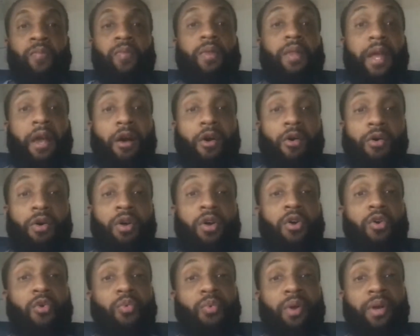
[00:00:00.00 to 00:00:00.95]
Now,
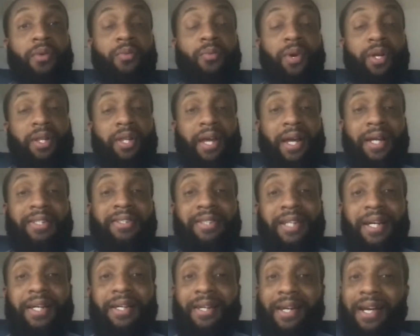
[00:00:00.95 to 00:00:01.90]
when they
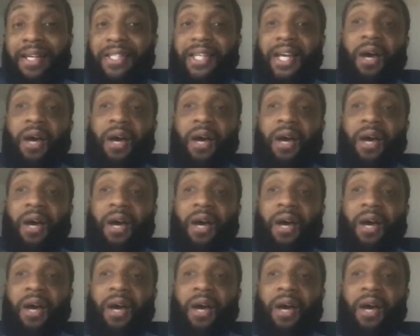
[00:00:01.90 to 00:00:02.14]
say yes,